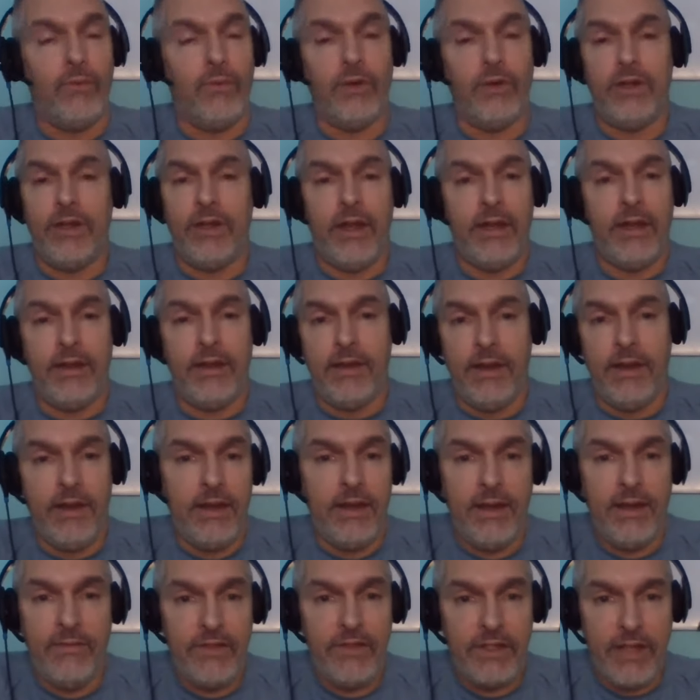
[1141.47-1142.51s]
wouldn't
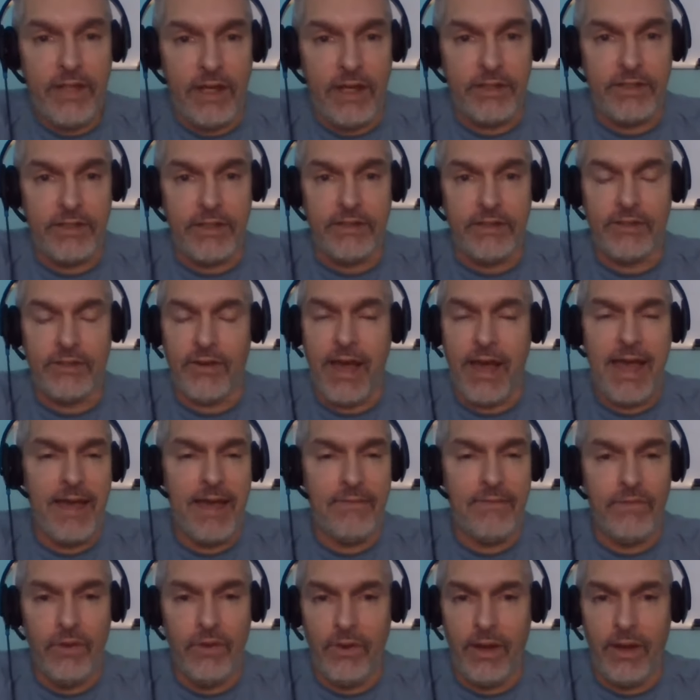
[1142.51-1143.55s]
didn't even touch it. So I
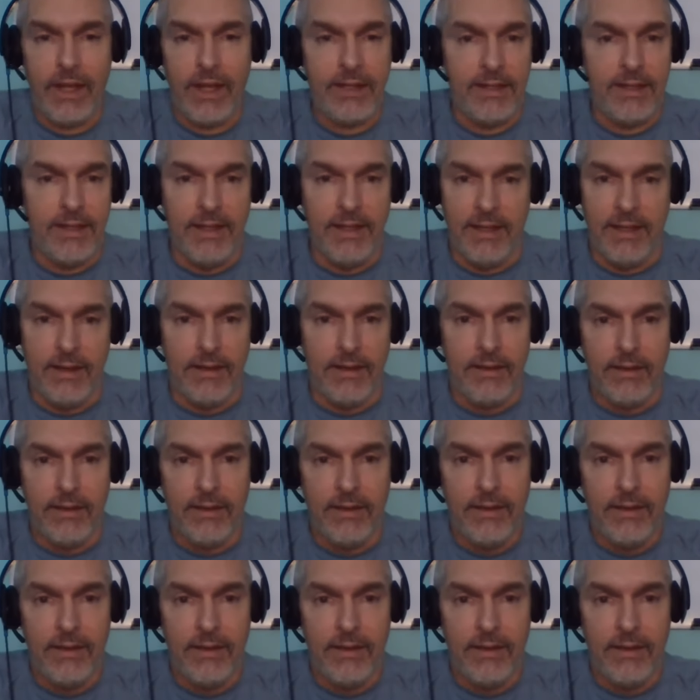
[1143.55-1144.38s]
have no idea.